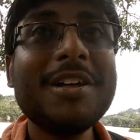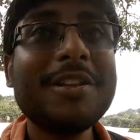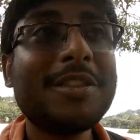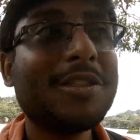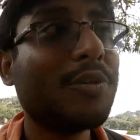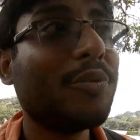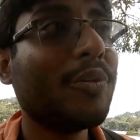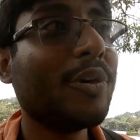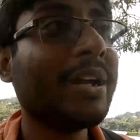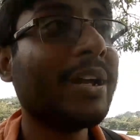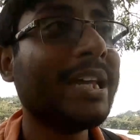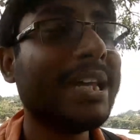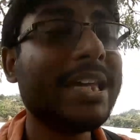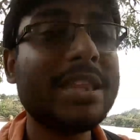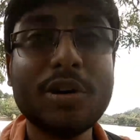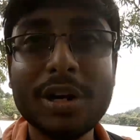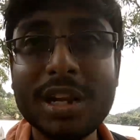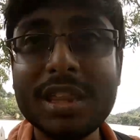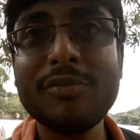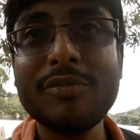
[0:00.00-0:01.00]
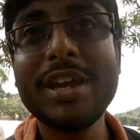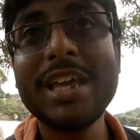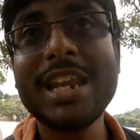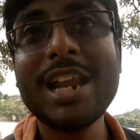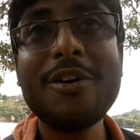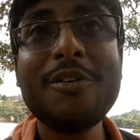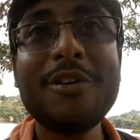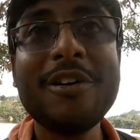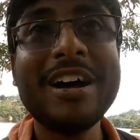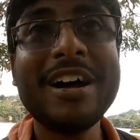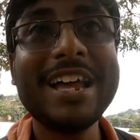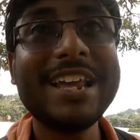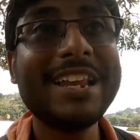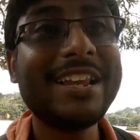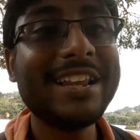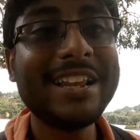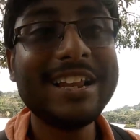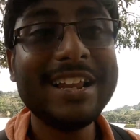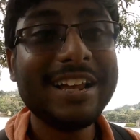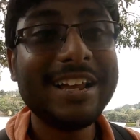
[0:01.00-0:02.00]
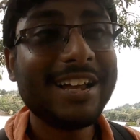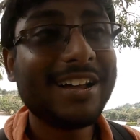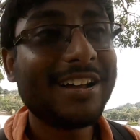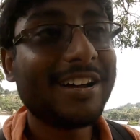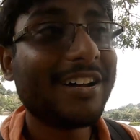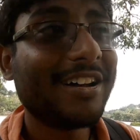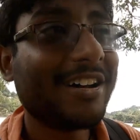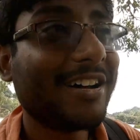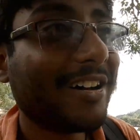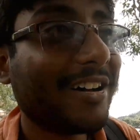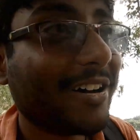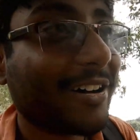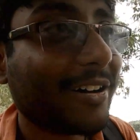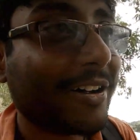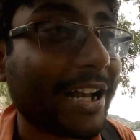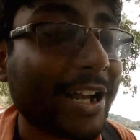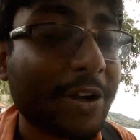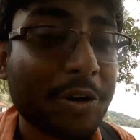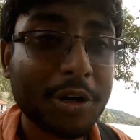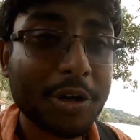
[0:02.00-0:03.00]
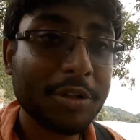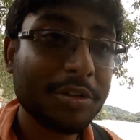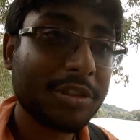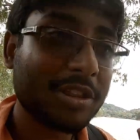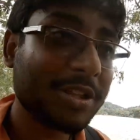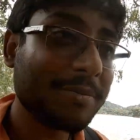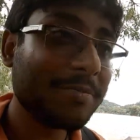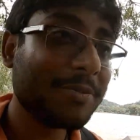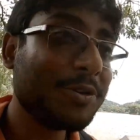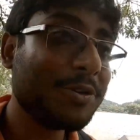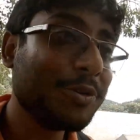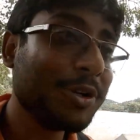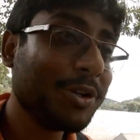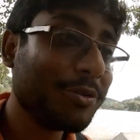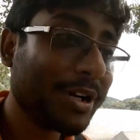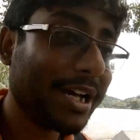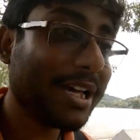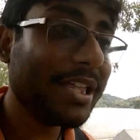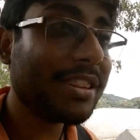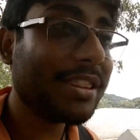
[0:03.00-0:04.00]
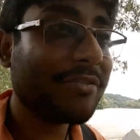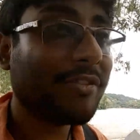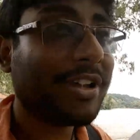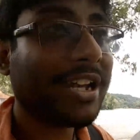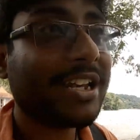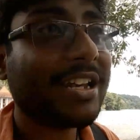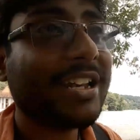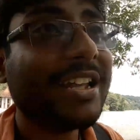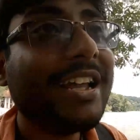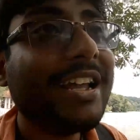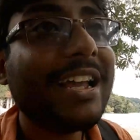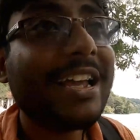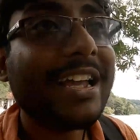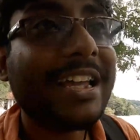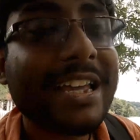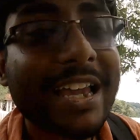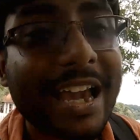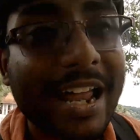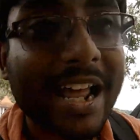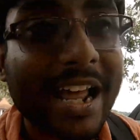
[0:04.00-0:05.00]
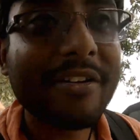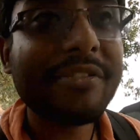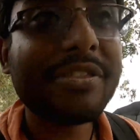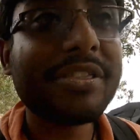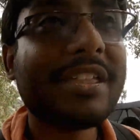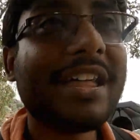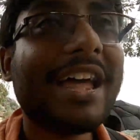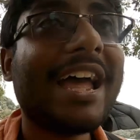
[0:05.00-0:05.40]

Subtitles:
So he is on his way now. I'll introduce him to you guys when he arrives,